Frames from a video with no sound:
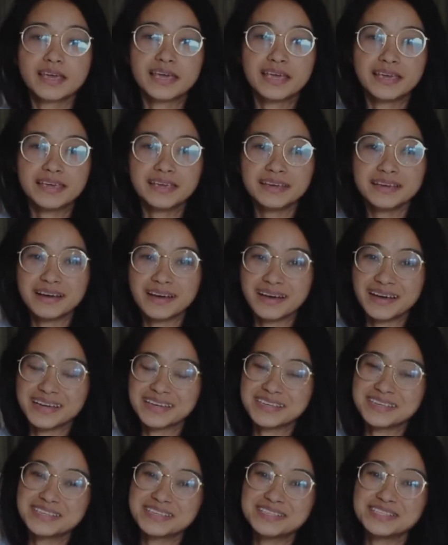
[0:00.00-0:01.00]
Hey
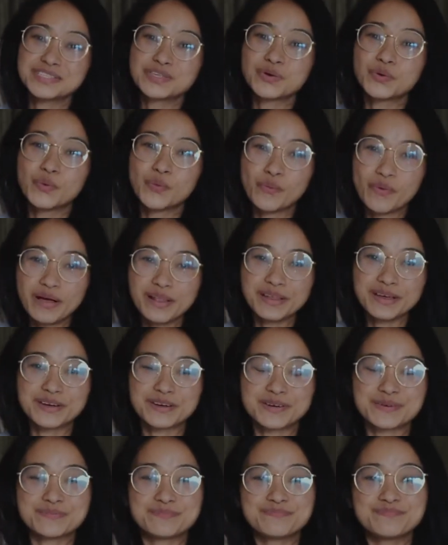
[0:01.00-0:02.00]
guys,
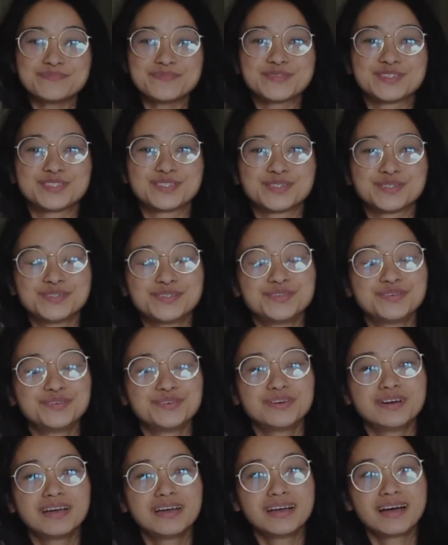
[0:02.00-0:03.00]
welcome
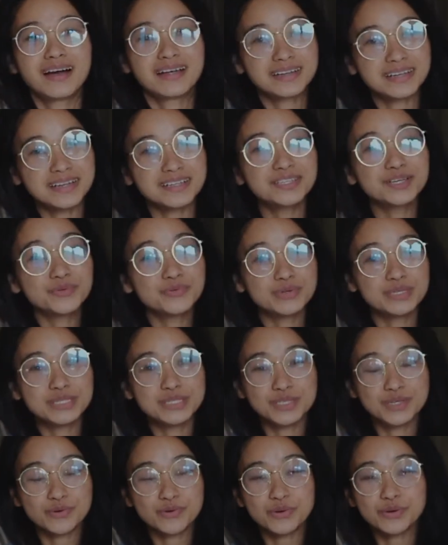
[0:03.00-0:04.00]
to another
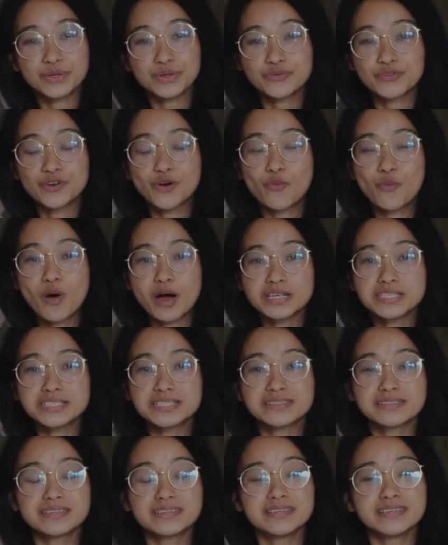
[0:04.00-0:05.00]
video if you're
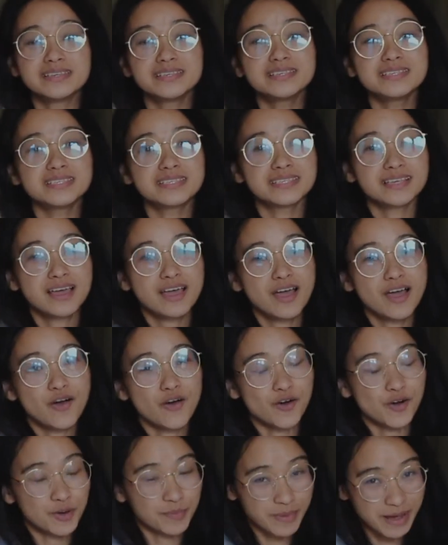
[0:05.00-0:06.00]
watching this
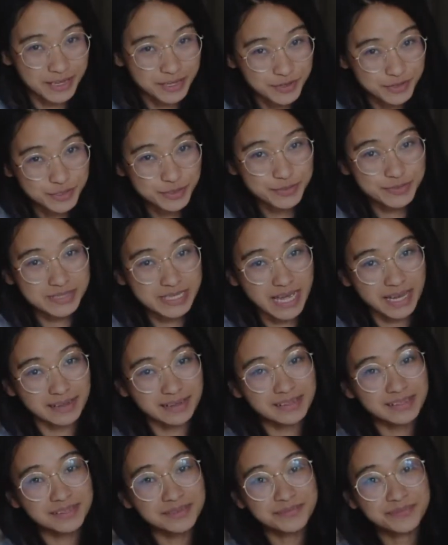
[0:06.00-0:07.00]
on my YouTube
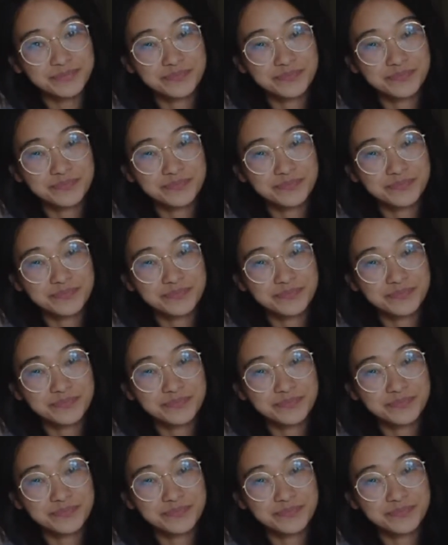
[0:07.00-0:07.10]
channel,